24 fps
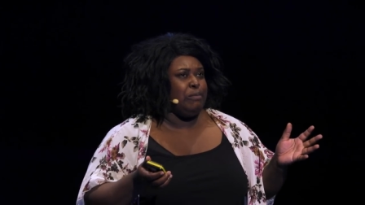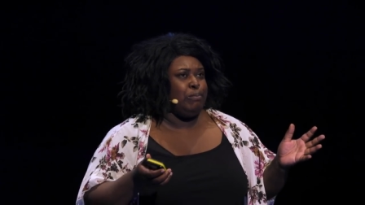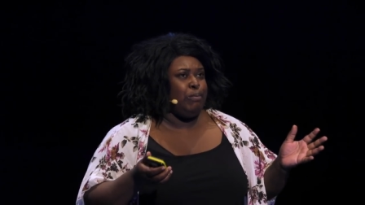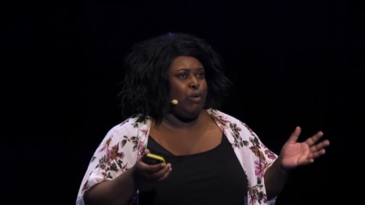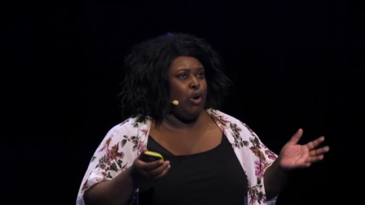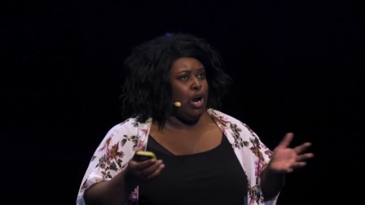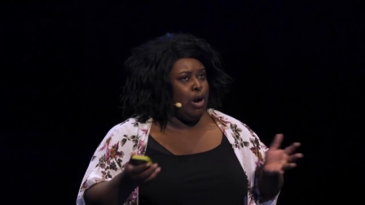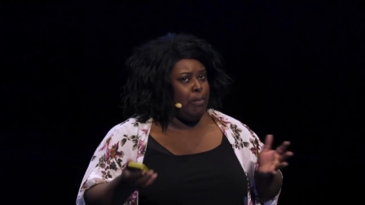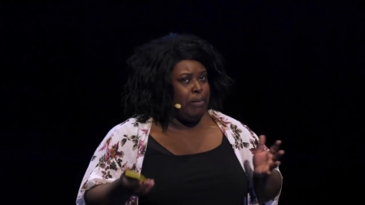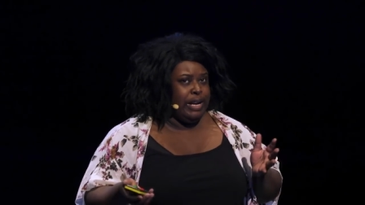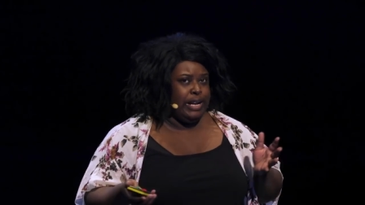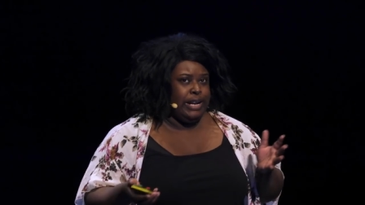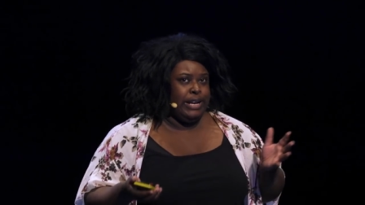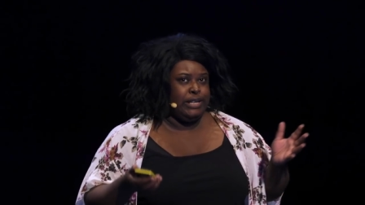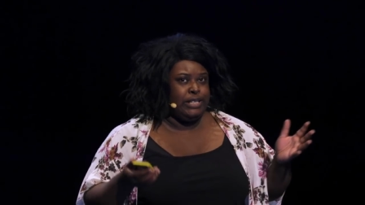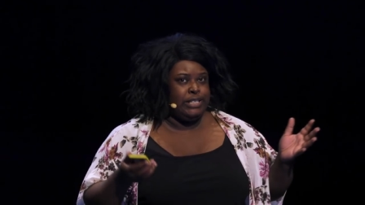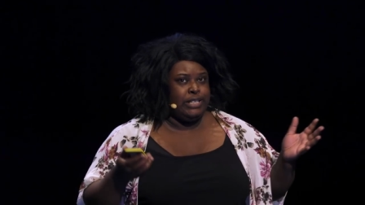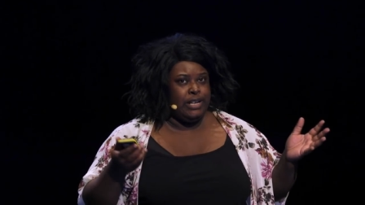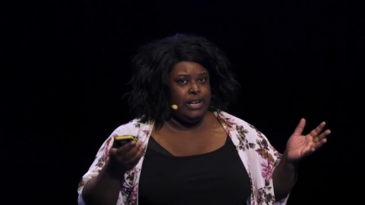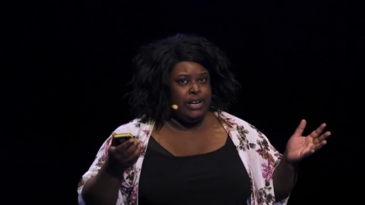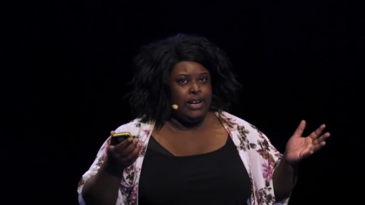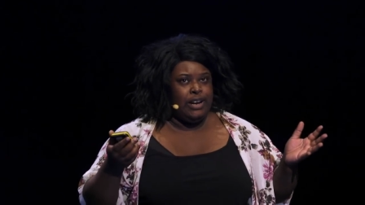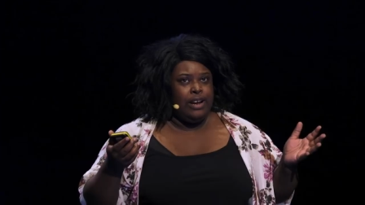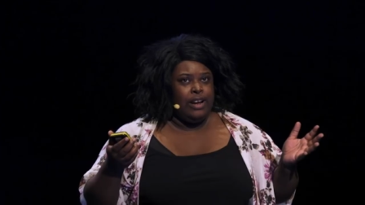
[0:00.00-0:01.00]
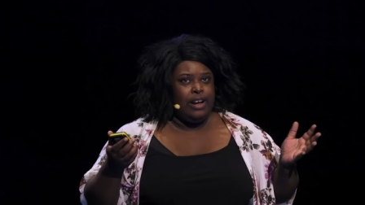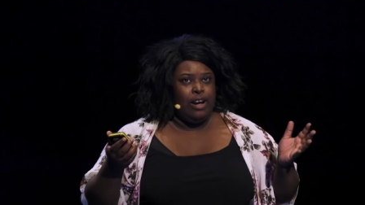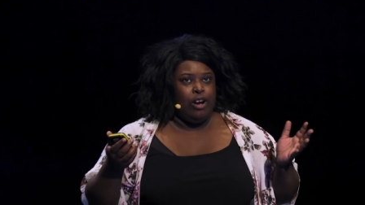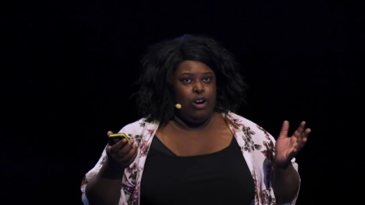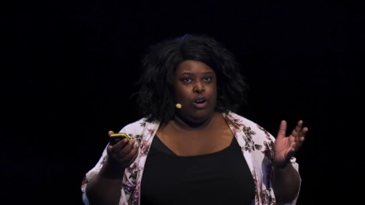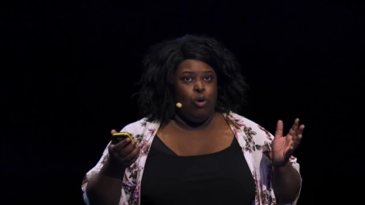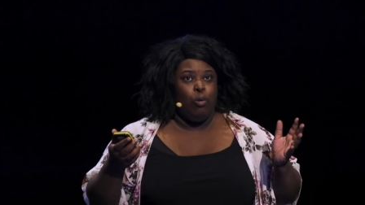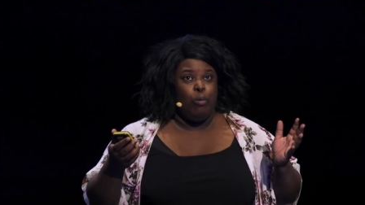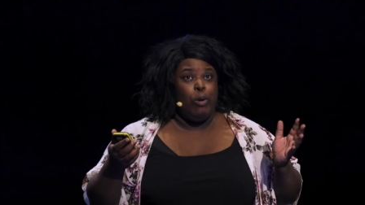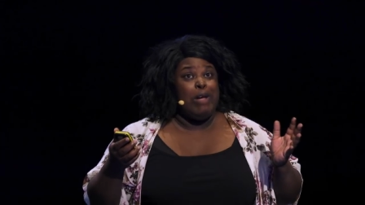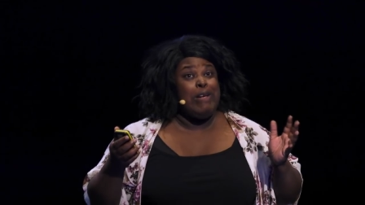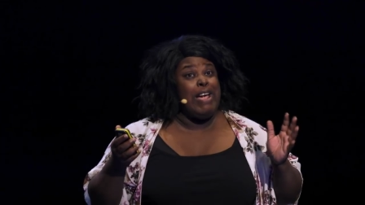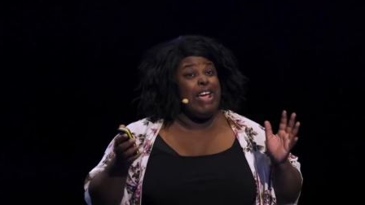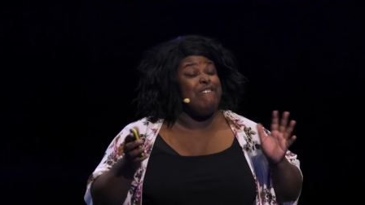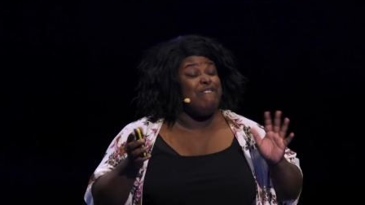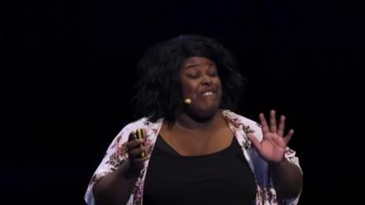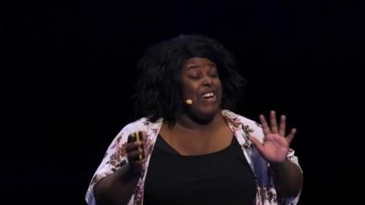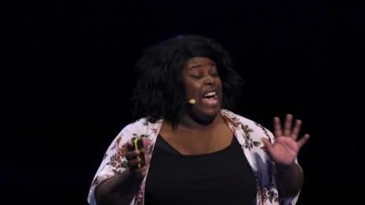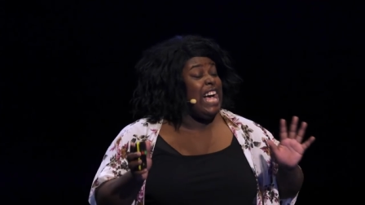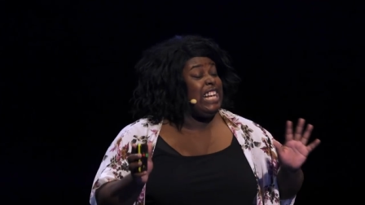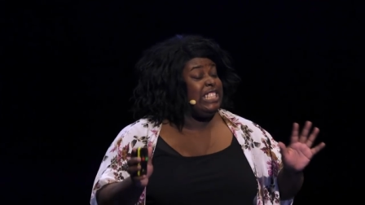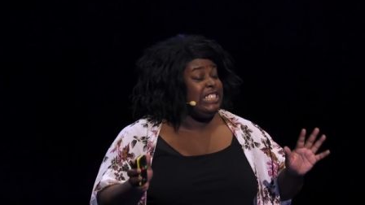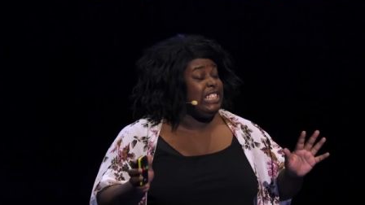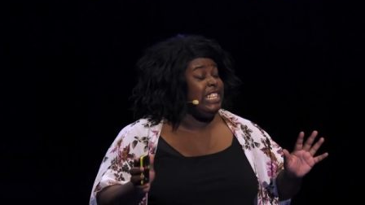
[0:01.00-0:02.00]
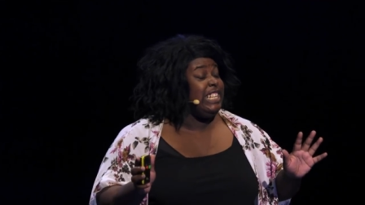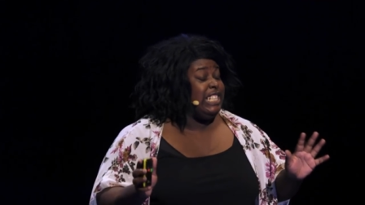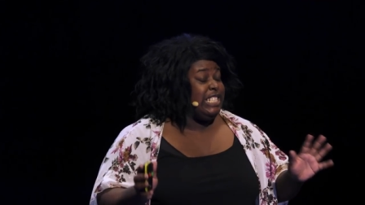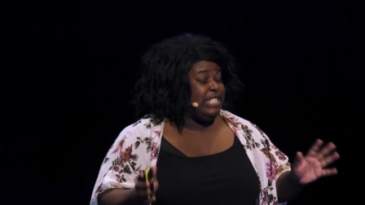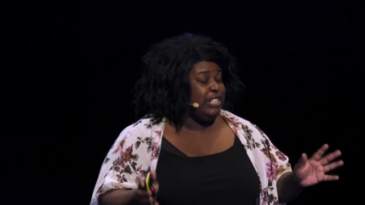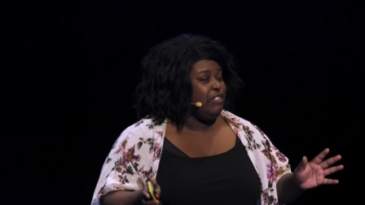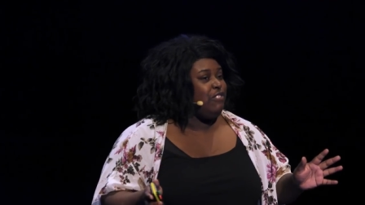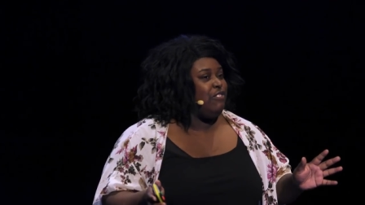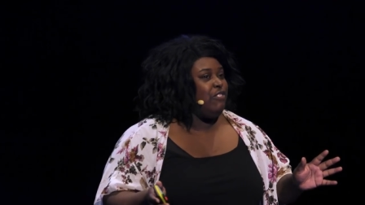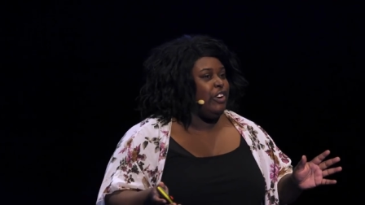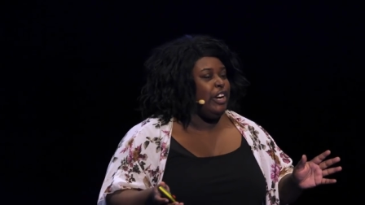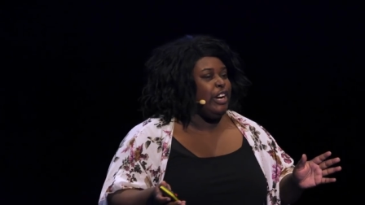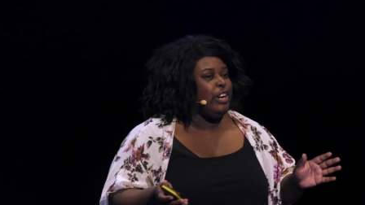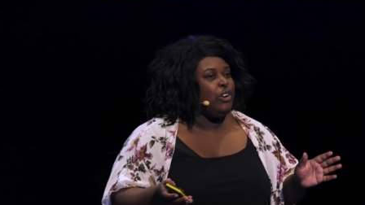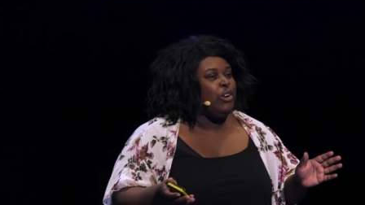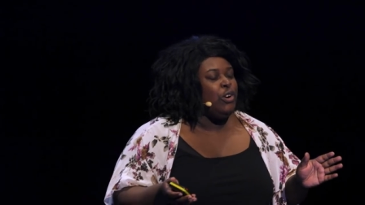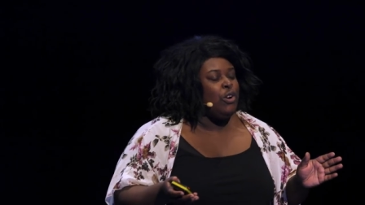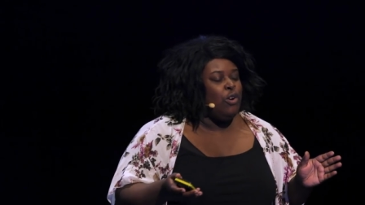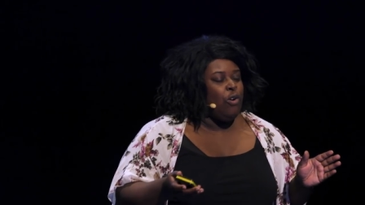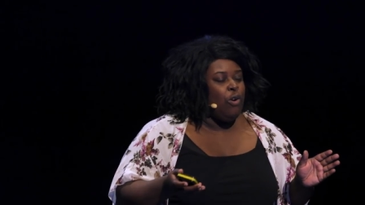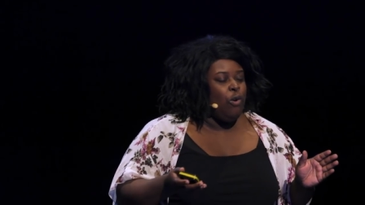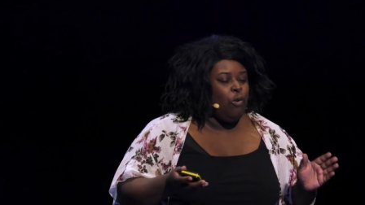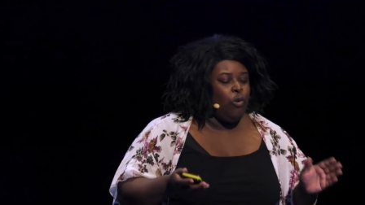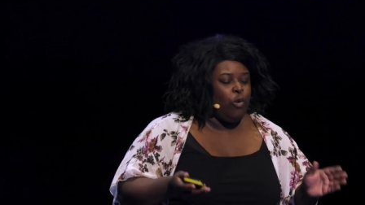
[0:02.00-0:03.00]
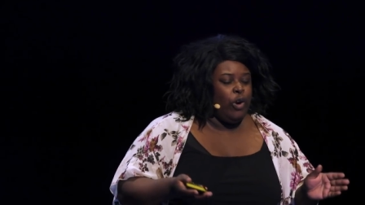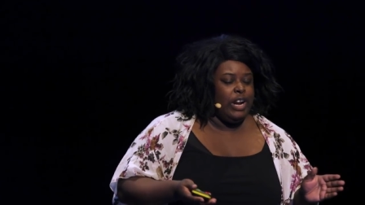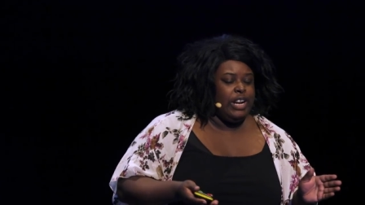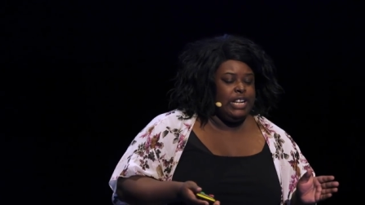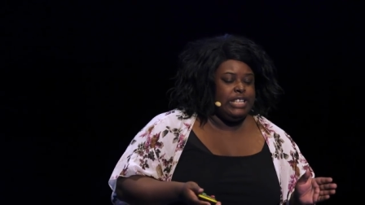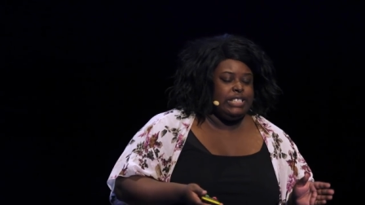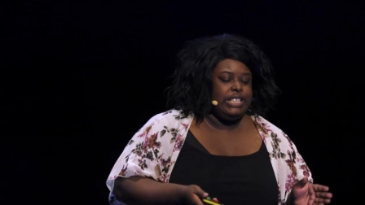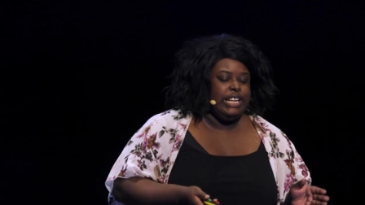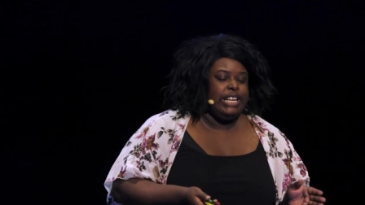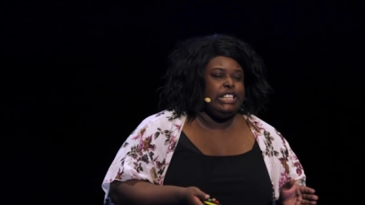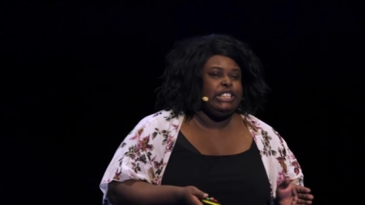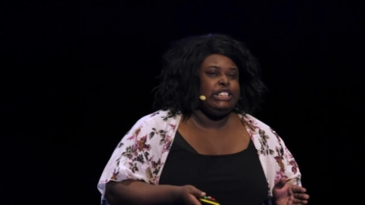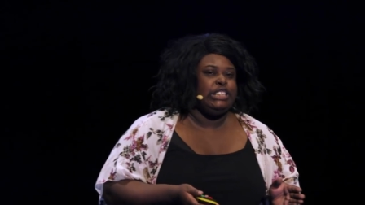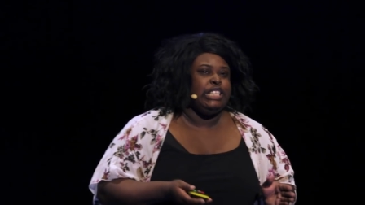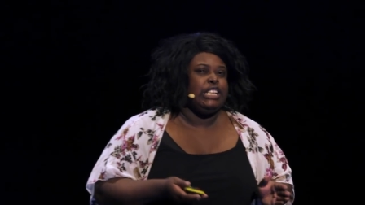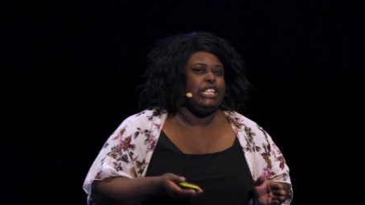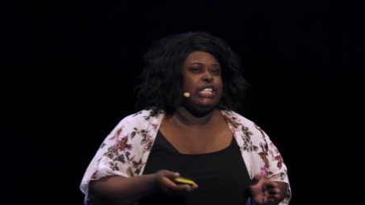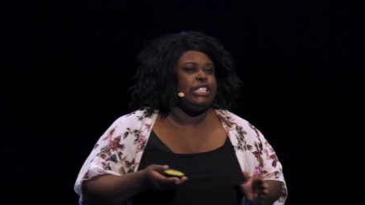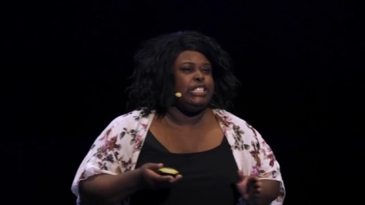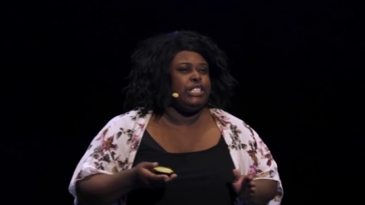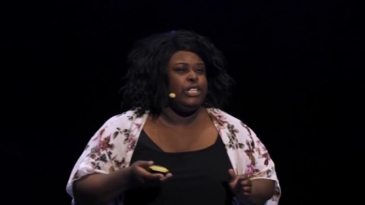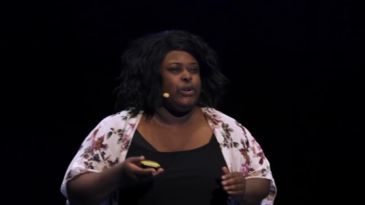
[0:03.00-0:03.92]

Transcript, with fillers: prominent and vastly different organizations.